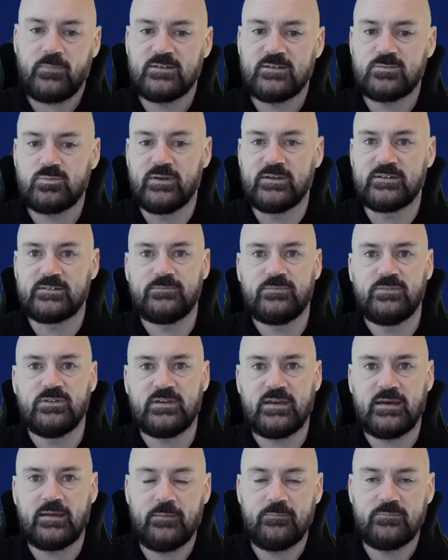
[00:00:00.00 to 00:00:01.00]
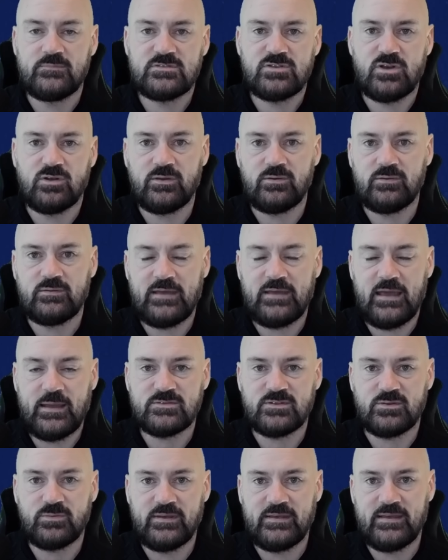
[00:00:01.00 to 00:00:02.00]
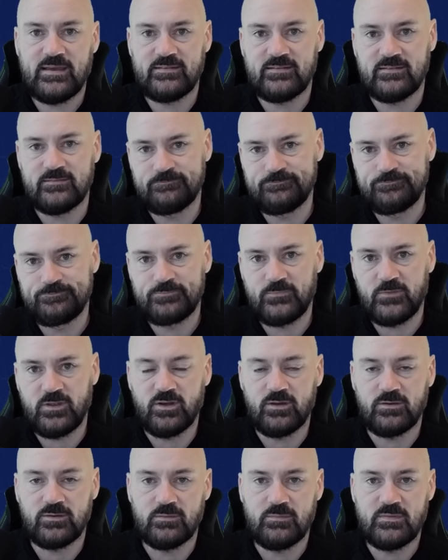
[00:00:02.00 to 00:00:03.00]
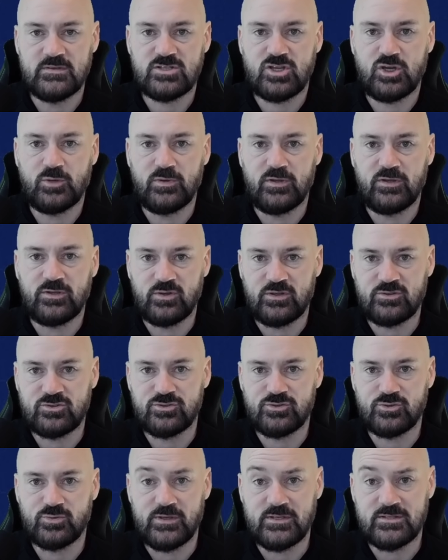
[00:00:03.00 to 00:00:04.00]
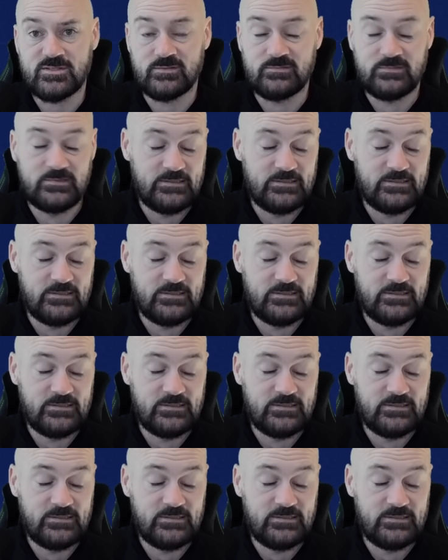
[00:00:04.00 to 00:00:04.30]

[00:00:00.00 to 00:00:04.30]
It's weird. You'll get sold out games on the weekend, and you'll miss a couple during the week. So